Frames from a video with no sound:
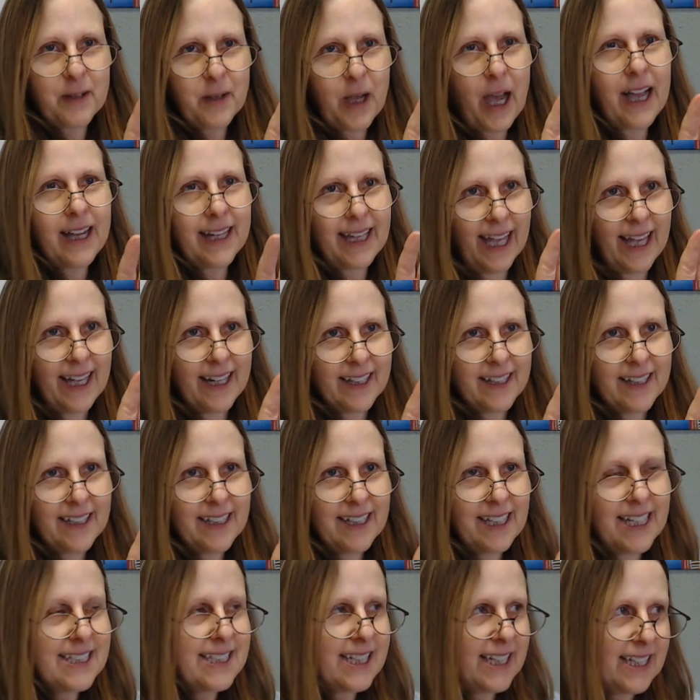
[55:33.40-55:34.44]
again,
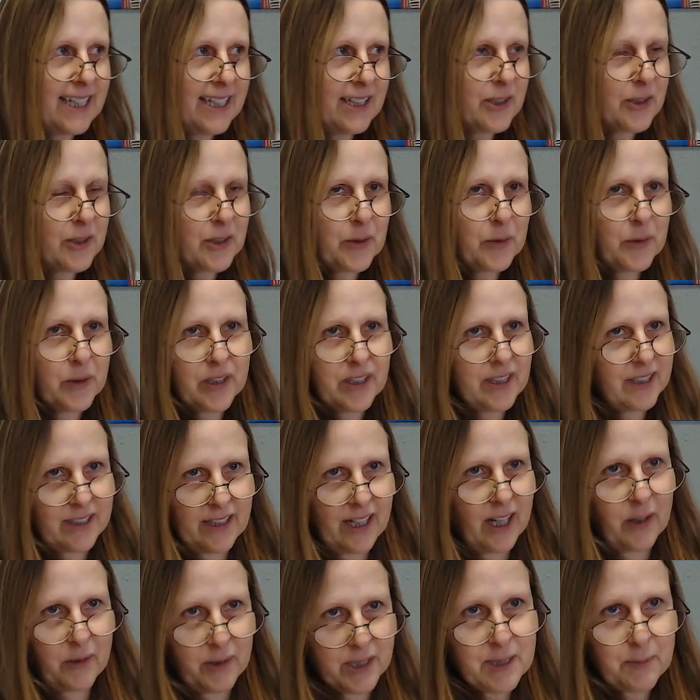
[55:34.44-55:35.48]
is it either or?
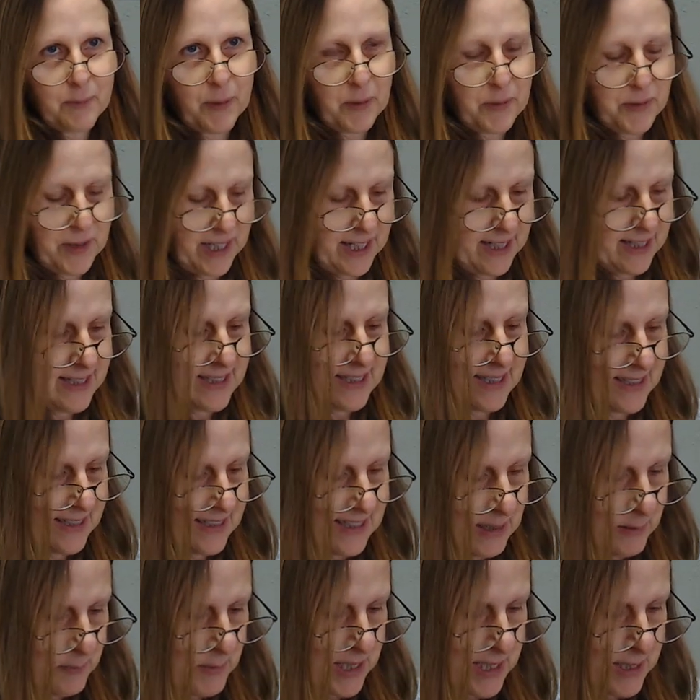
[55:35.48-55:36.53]
No, it's both and.
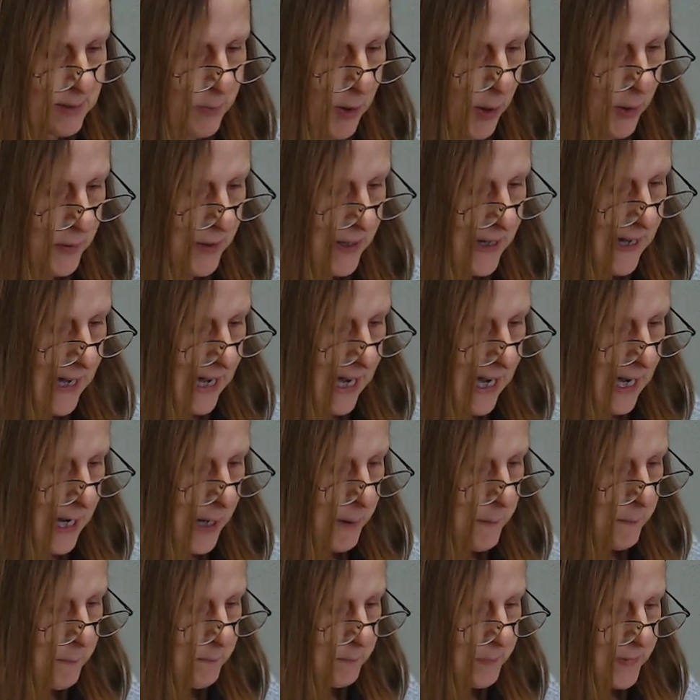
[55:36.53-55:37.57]
He means both.
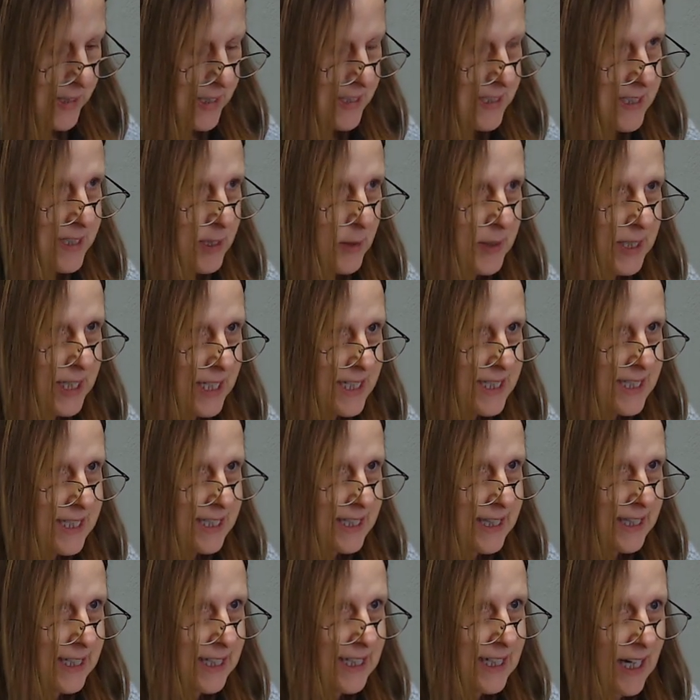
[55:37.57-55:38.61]
Um, so he's
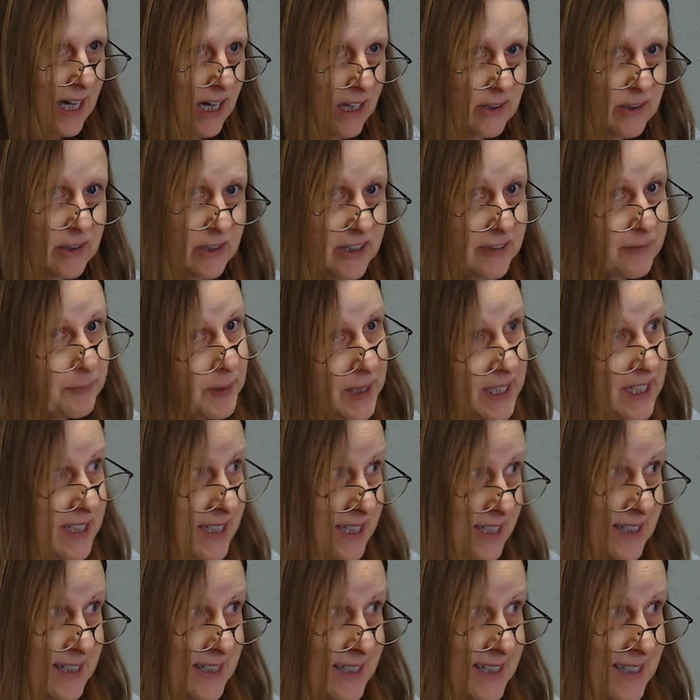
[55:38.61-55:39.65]
the color of
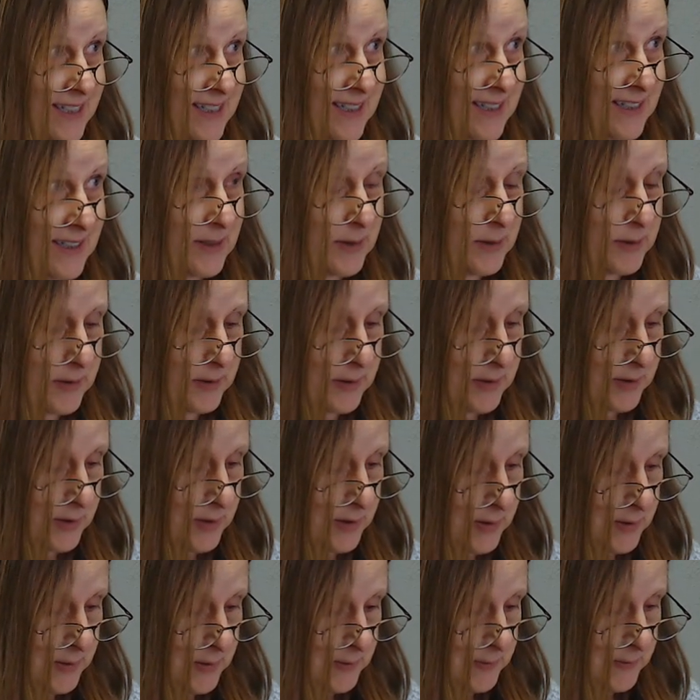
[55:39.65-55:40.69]
penitence.
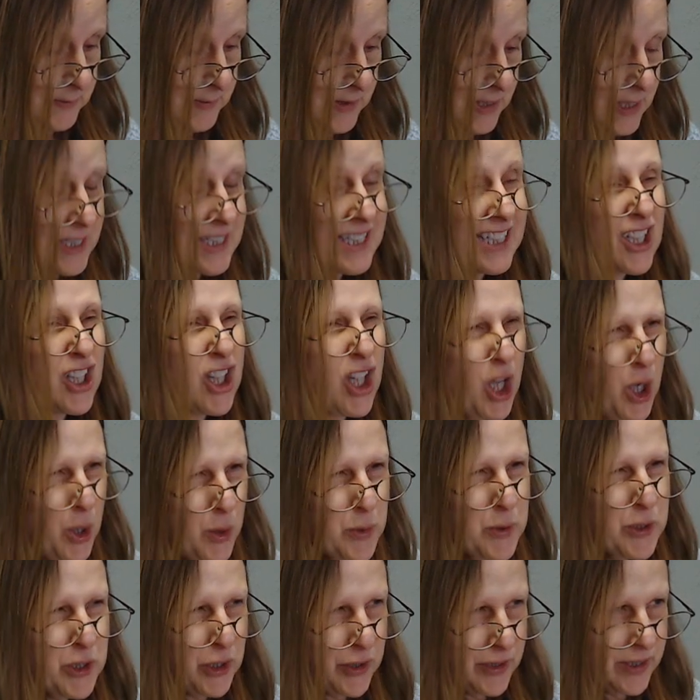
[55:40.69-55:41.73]
His
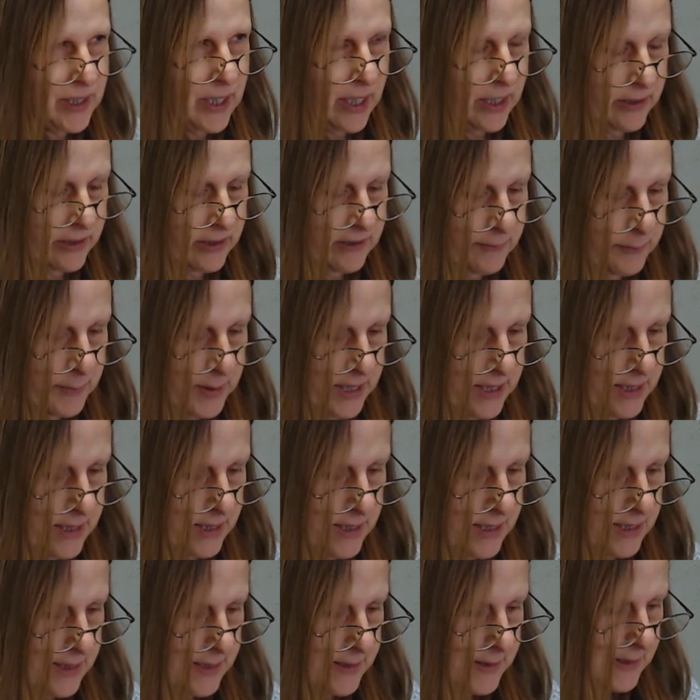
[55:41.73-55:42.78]
clothes are the color of
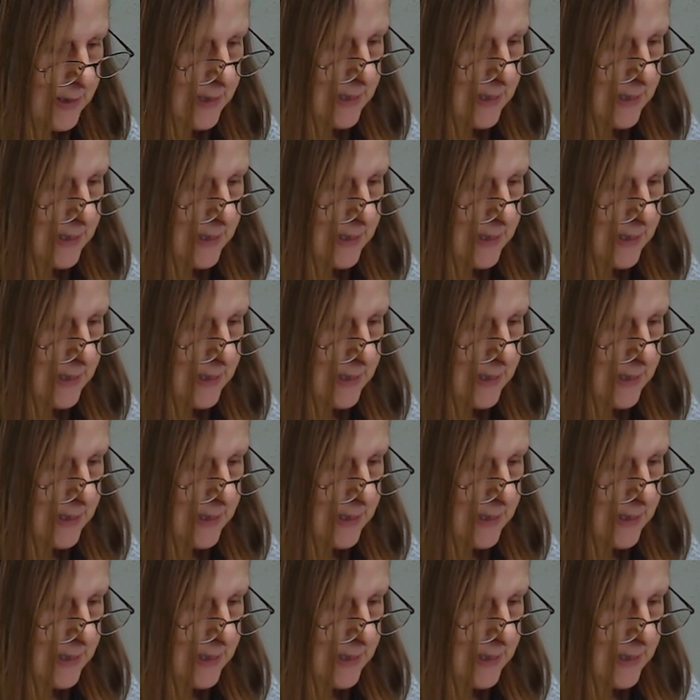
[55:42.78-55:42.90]
penitence.